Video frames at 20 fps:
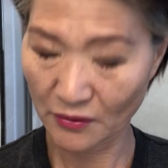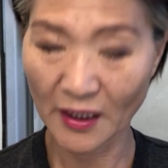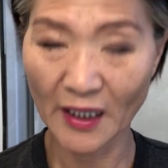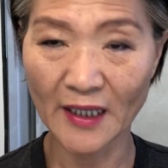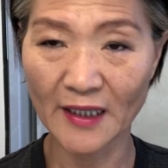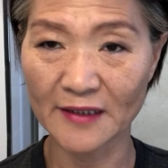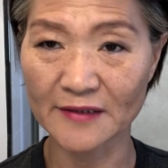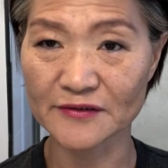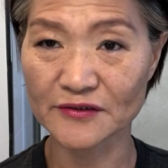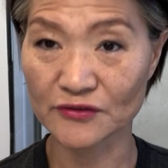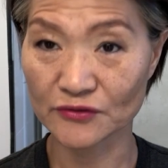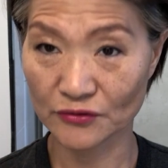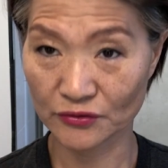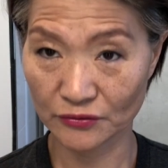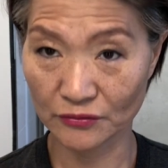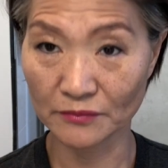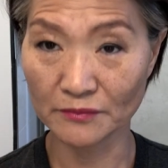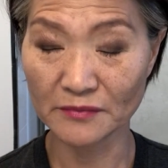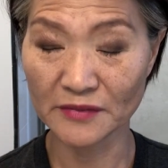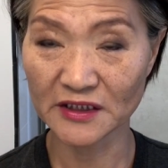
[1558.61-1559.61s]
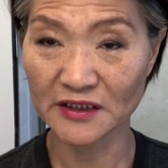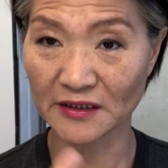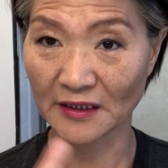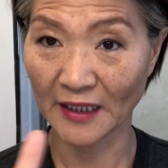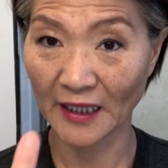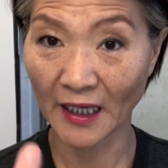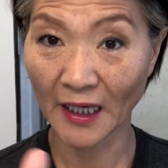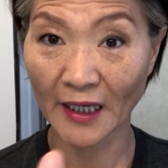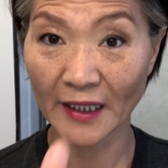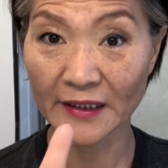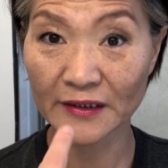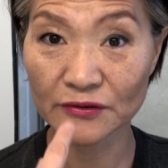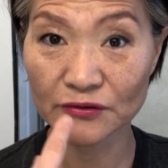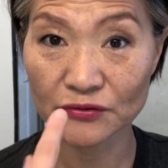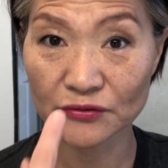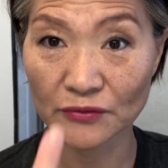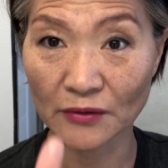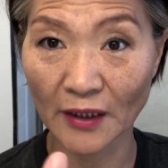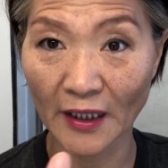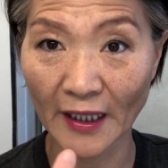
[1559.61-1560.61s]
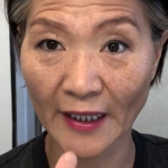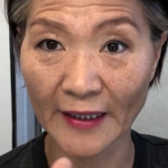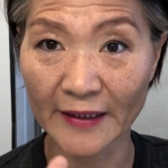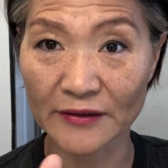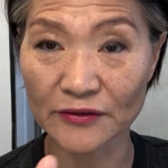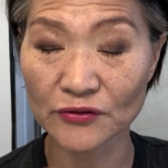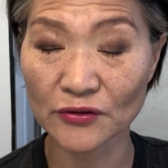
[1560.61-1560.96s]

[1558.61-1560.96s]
us, to me, eye to eye,